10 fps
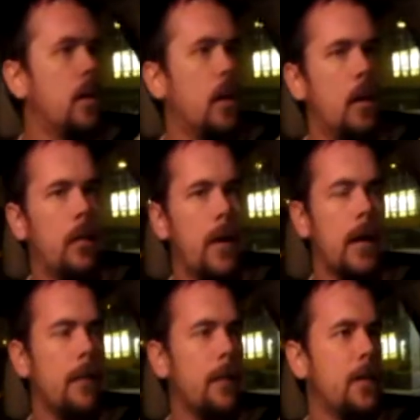I
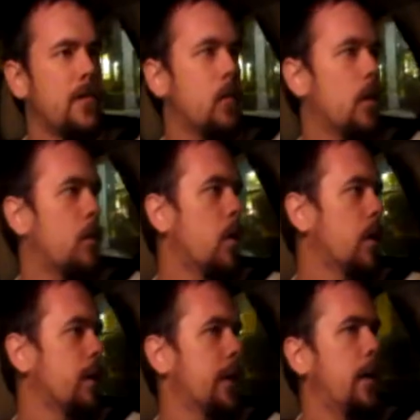gotta find somewhere to
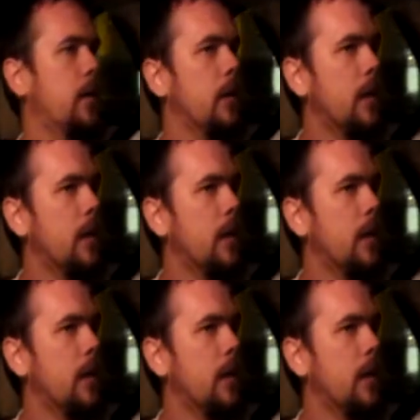park now.